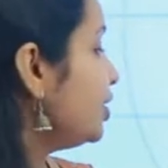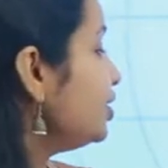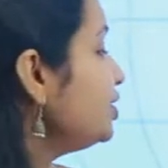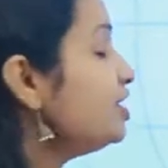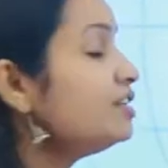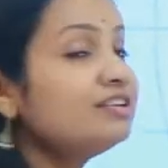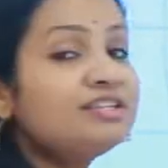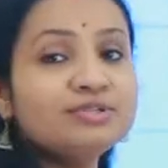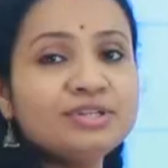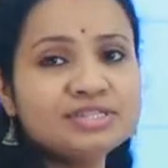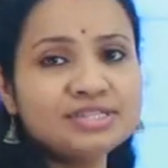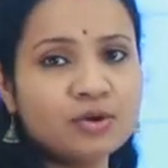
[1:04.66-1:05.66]
near to
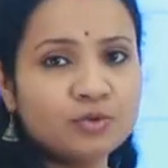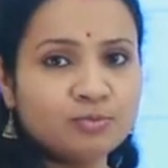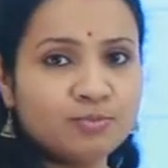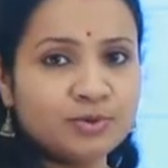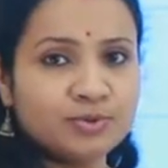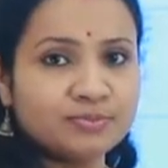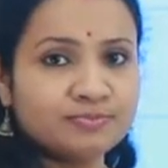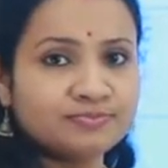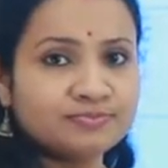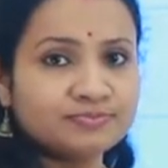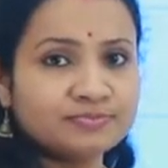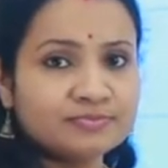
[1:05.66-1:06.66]
the South Pole.
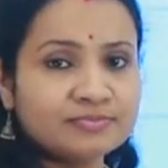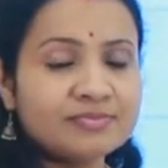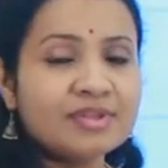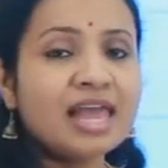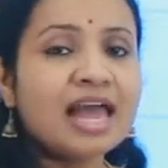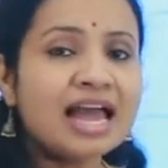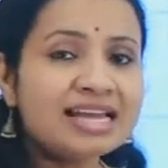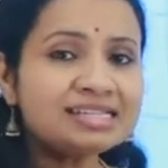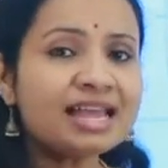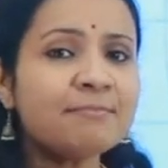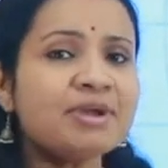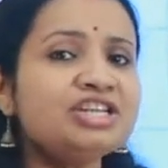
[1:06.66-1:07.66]
As
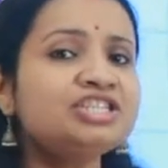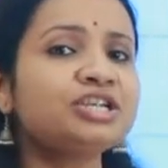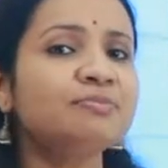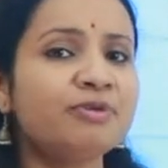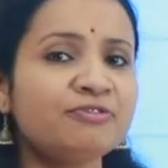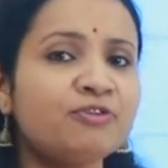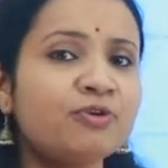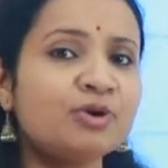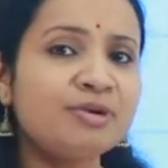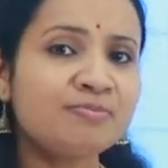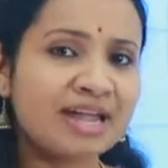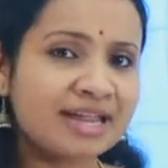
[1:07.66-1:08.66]
I mentioned before in my